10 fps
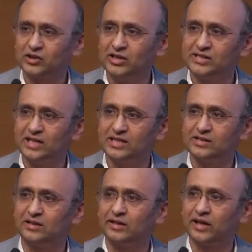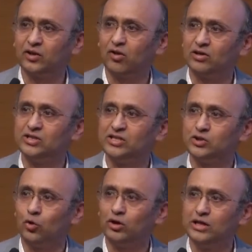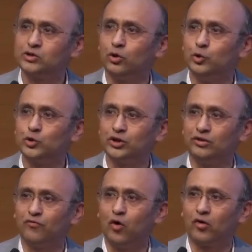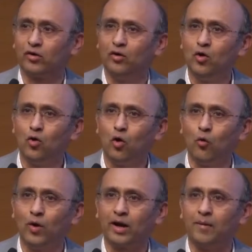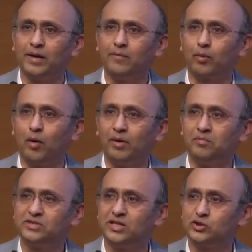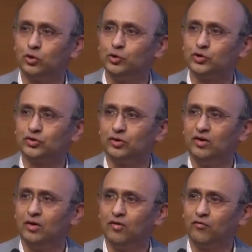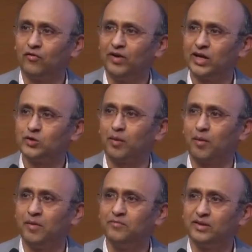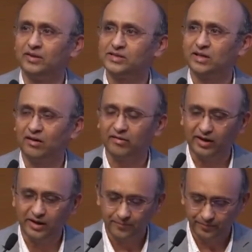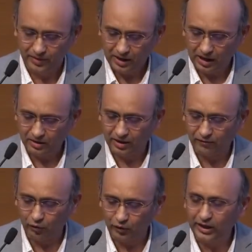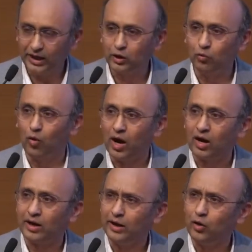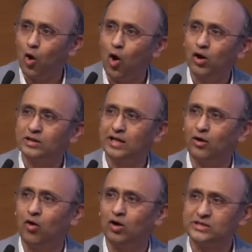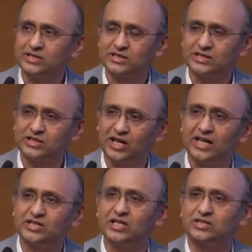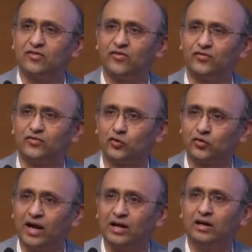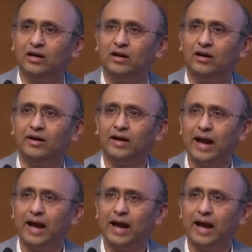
actually says that the technology is the only solution for overcoming problems and solution for various problems in this country. And therefore we need to work in all, all stages of societal,